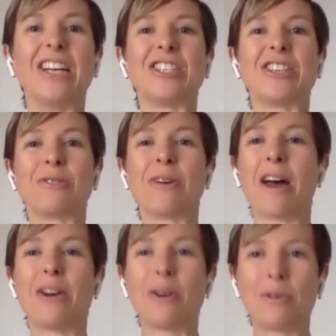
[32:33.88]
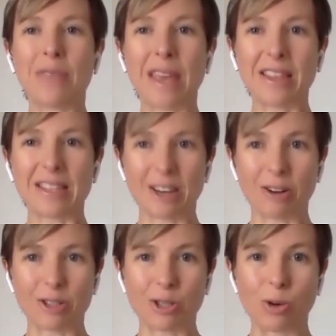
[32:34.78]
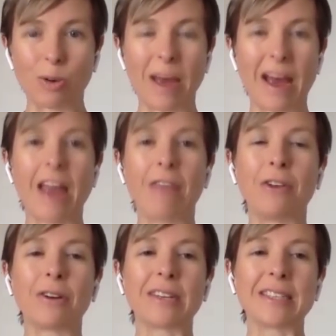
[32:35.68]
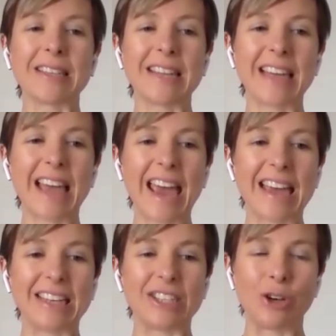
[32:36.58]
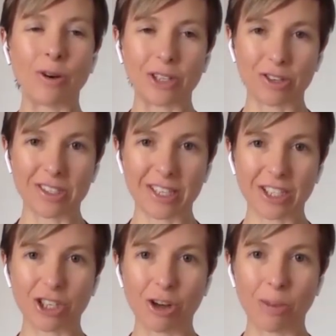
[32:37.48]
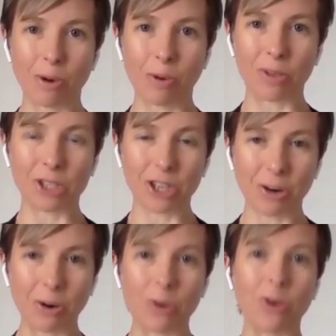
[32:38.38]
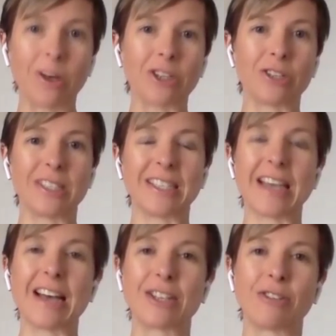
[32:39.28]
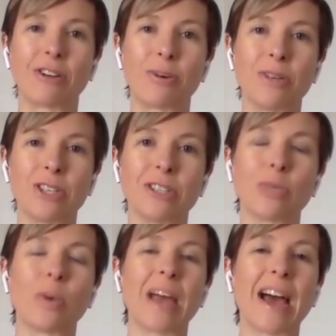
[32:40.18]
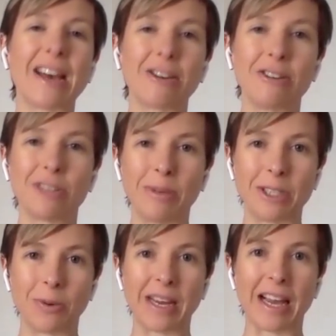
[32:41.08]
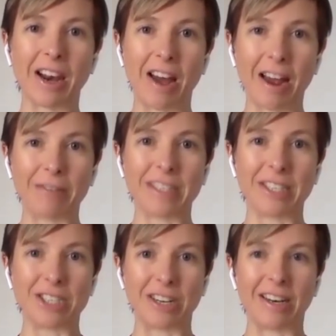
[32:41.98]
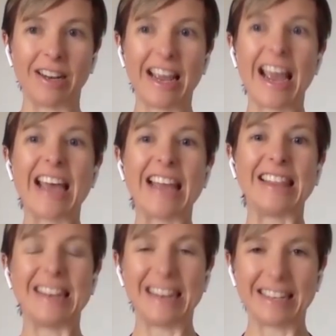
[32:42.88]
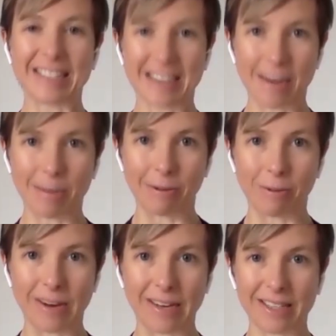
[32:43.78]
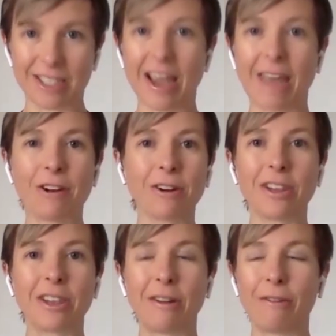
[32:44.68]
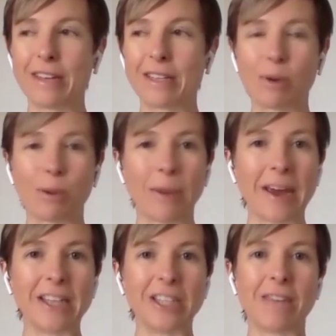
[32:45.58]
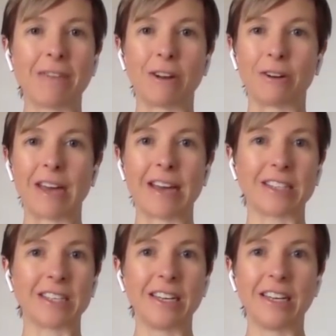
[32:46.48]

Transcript: Sheryl, I know that there's a lot to talk about. If you're listening and you're interested to know more with Sheryl, you're interested to ask your own questions, we are going to be doing a live session in the next couple of weeks. So have a look at the Facebook page, have a look at